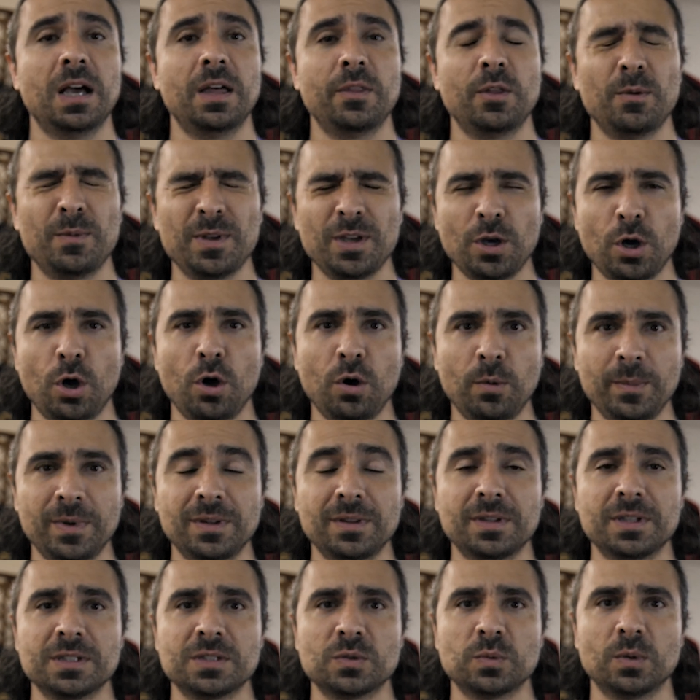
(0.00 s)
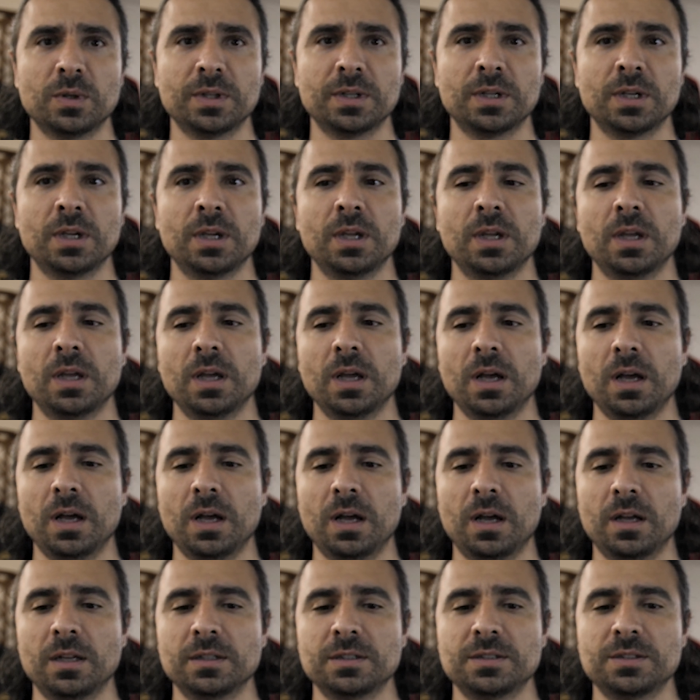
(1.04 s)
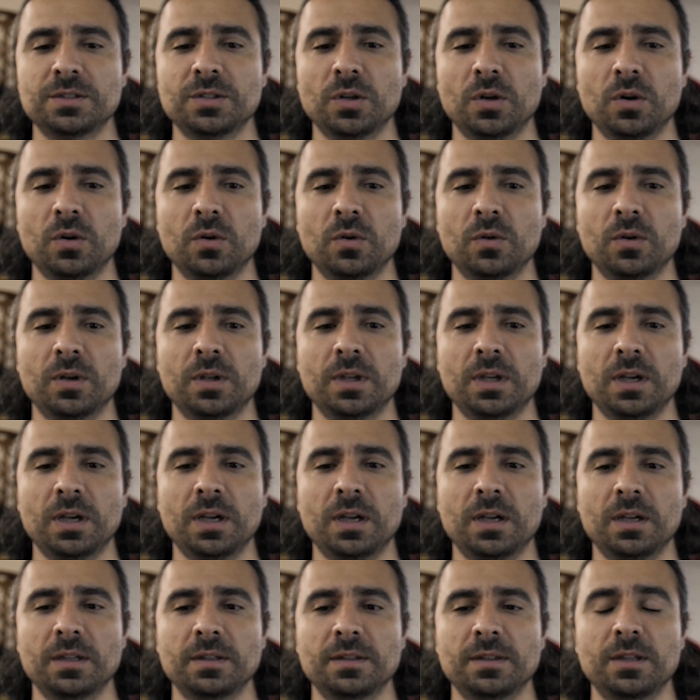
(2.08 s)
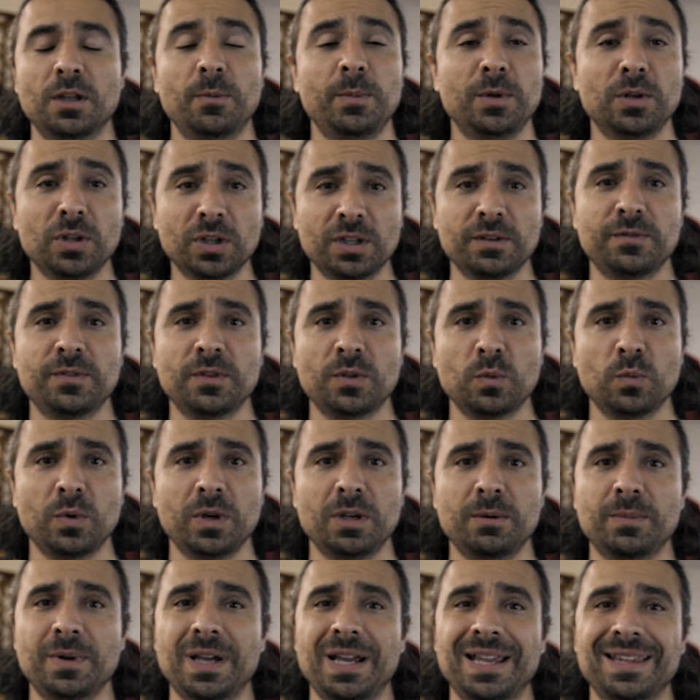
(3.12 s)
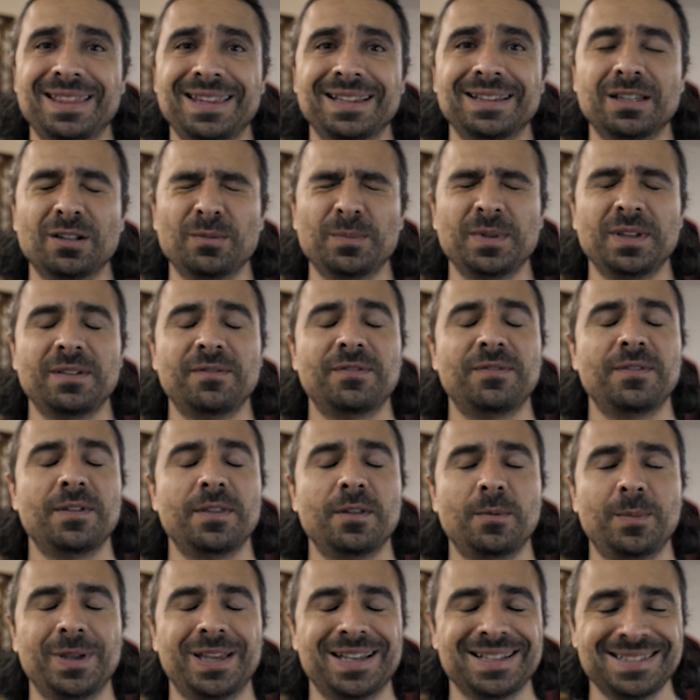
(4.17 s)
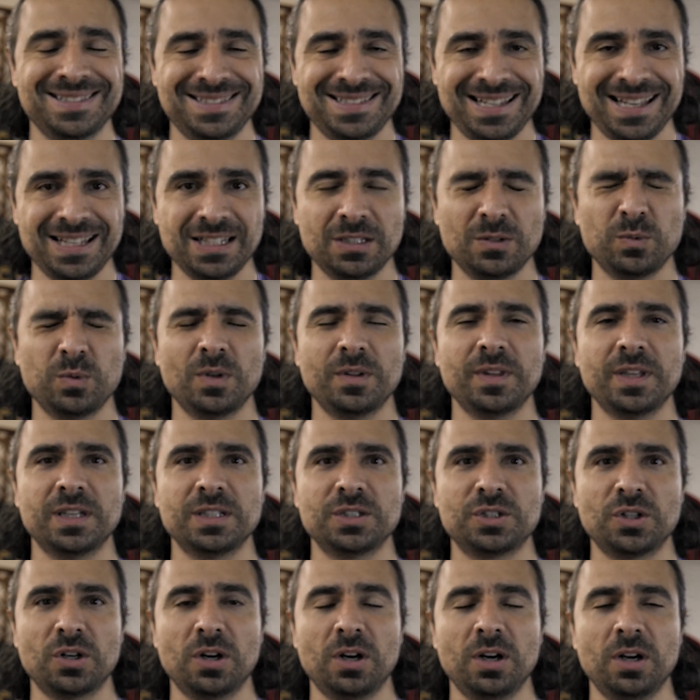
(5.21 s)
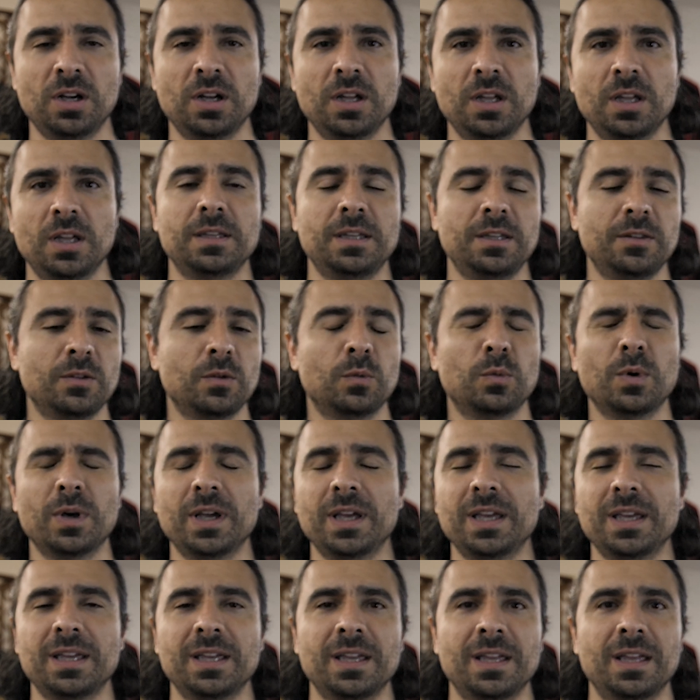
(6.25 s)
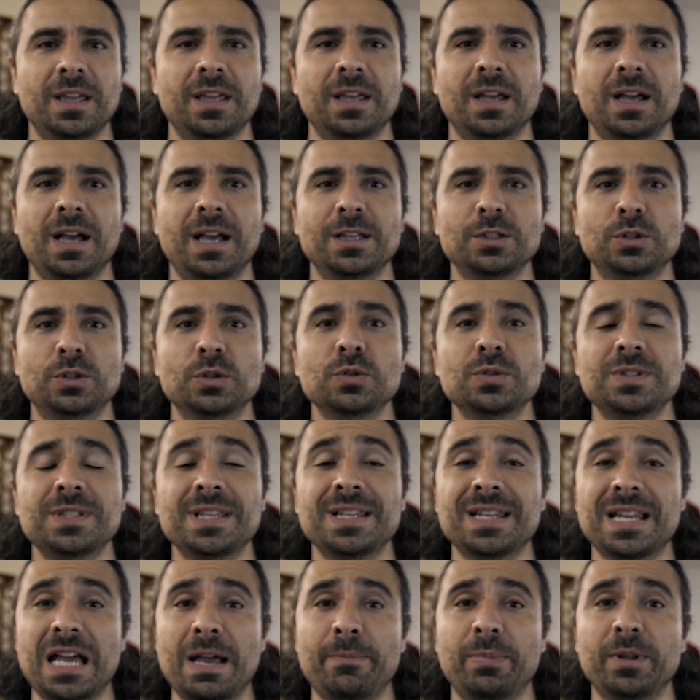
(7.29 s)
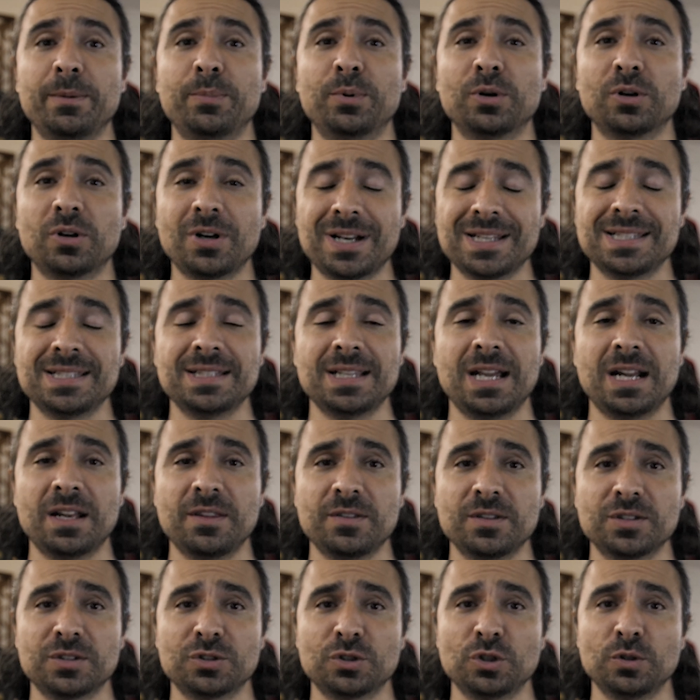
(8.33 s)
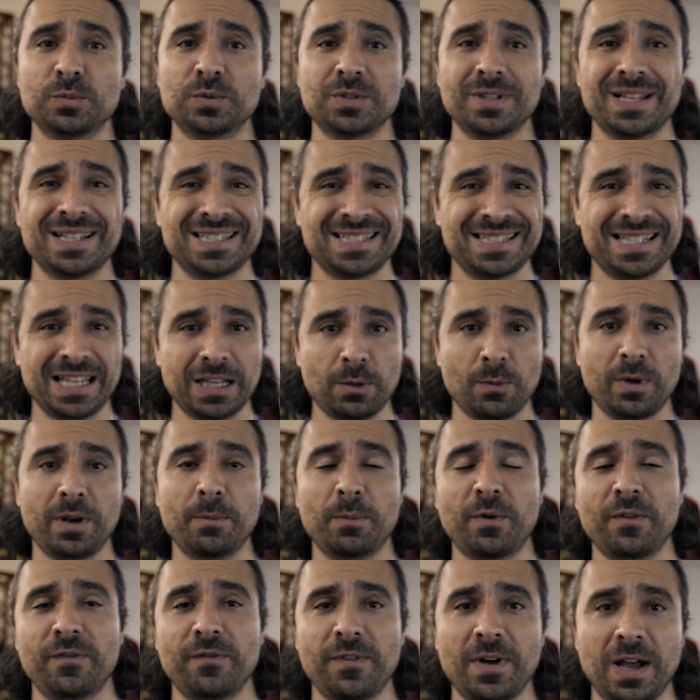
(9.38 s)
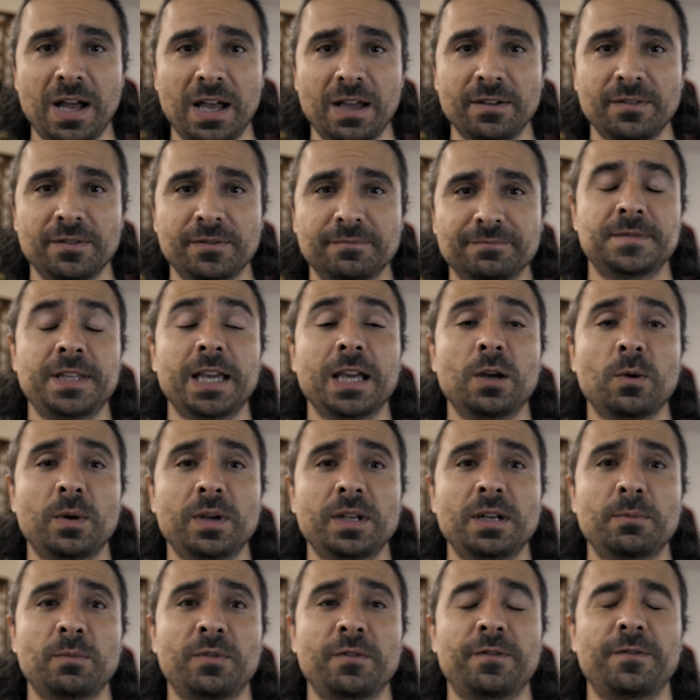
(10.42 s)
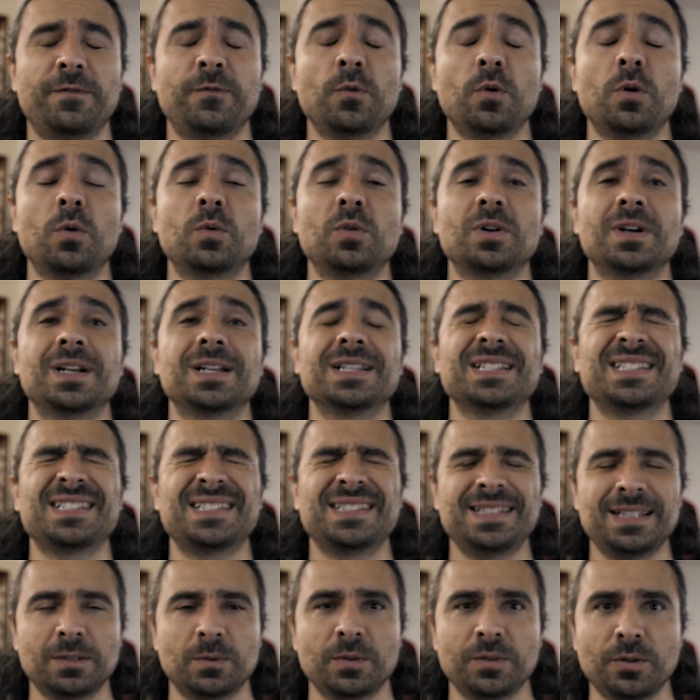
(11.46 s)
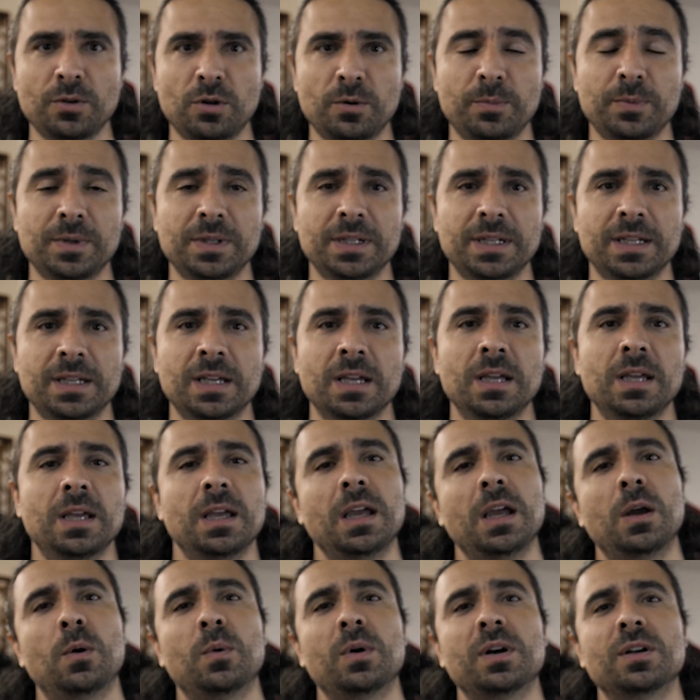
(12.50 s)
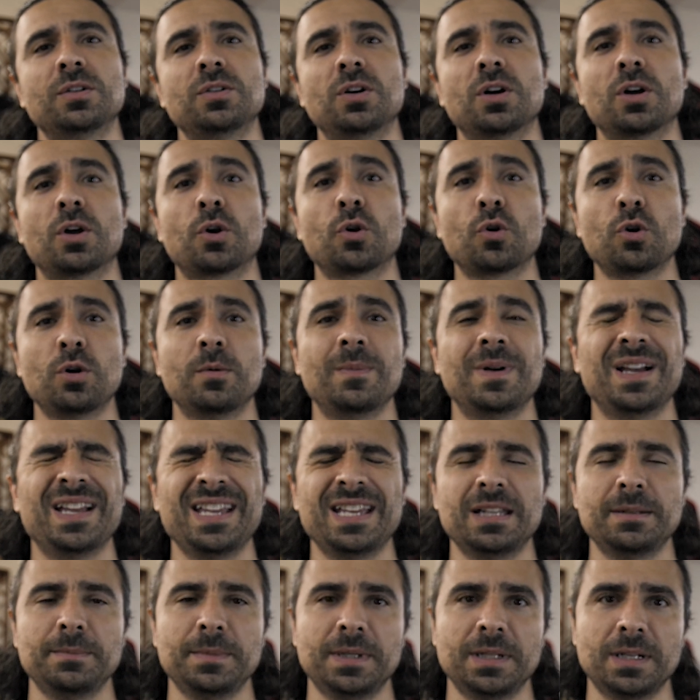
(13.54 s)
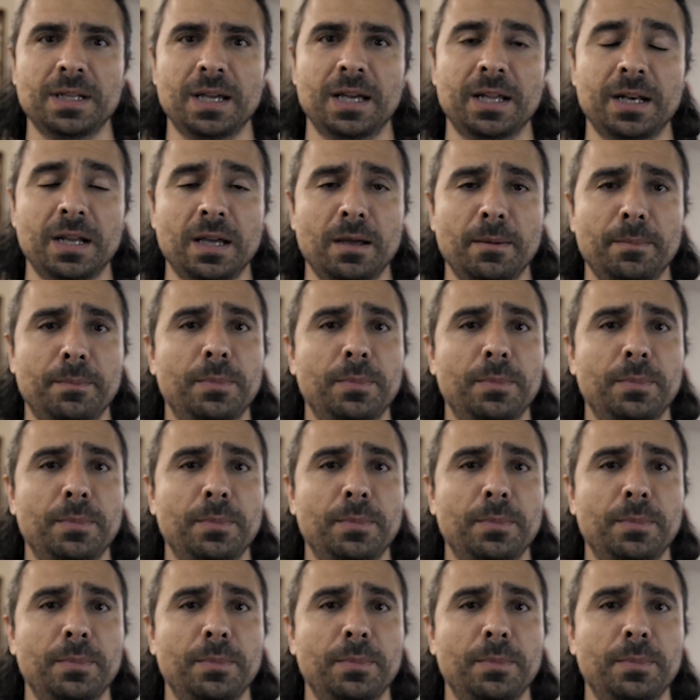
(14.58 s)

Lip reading: They'll be at home in this one, so they'll be looking for the win. But I think they'll be content with a draw. Either way, I do see Napoli progressing out of this group. So that's takeaway number 5. Takeaway number 4, we're going to stick with Europa League, and we're going to talk Roma and Milan.